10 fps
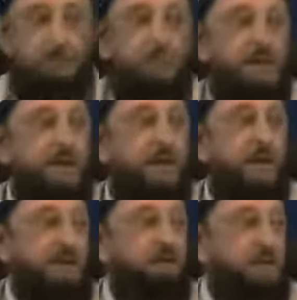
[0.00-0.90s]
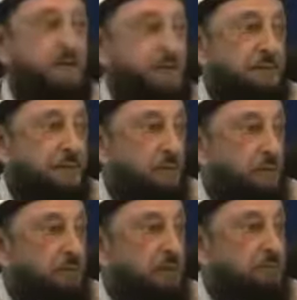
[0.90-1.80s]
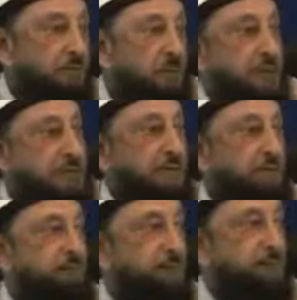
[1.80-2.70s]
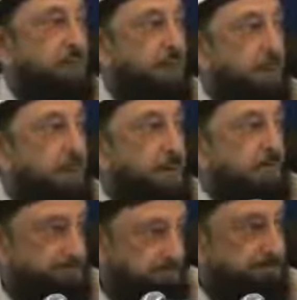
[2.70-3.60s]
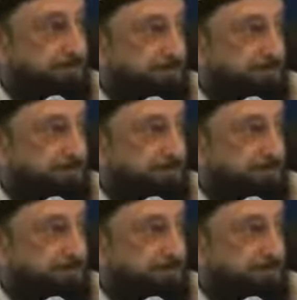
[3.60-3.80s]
that men had a functional role in society different from women.